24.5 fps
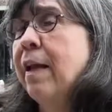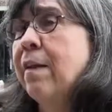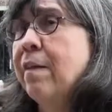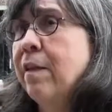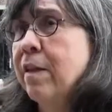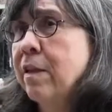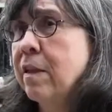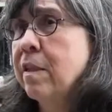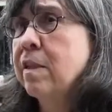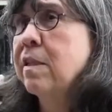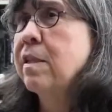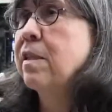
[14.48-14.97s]
I
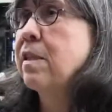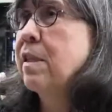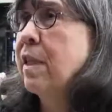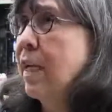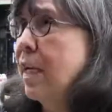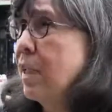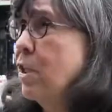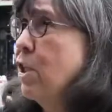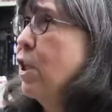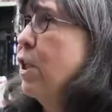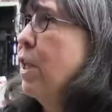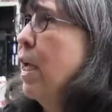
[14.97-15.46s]
think this is an
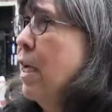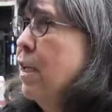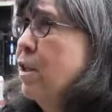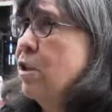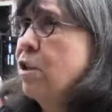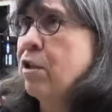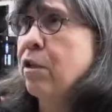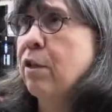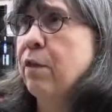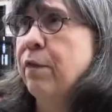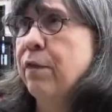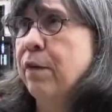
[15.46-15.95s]

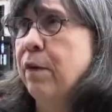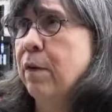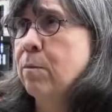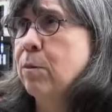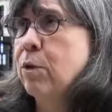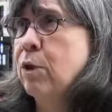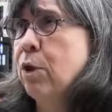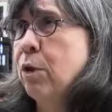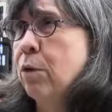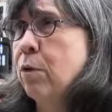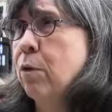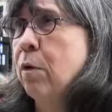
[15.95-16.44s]
educational film
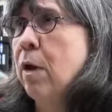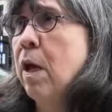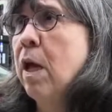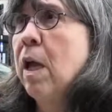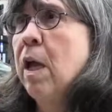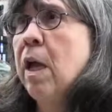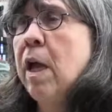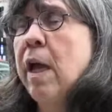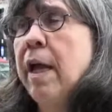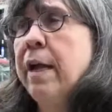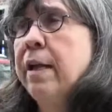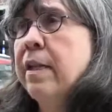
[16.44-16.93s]
too,
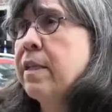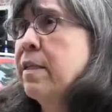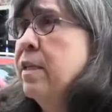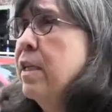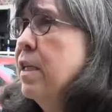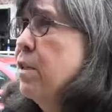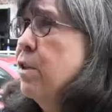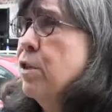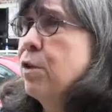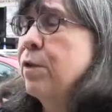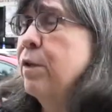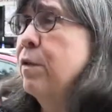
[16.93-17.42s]
and it's
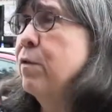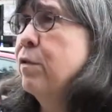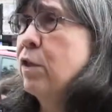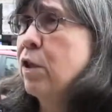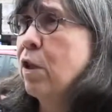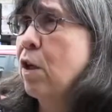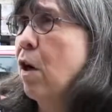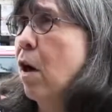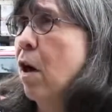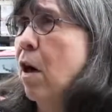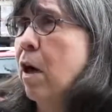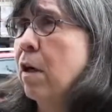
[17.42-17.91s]
history of
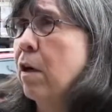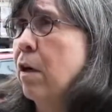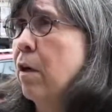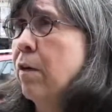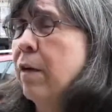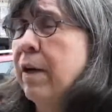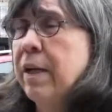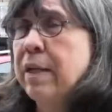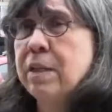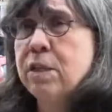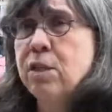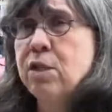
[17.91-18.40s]
Chicago,
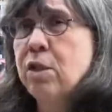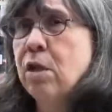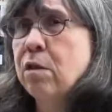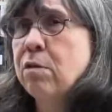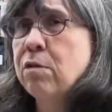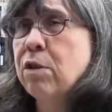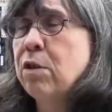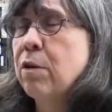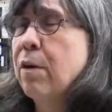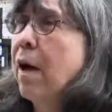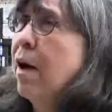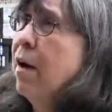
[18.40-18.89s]
and it
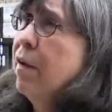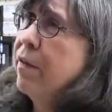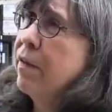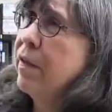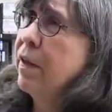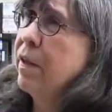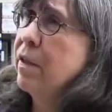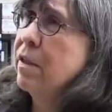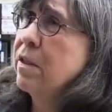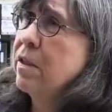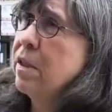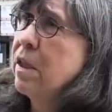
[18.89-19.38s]
shows you how
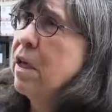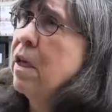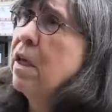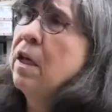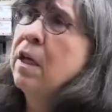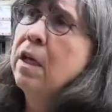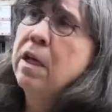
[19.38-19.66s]
things,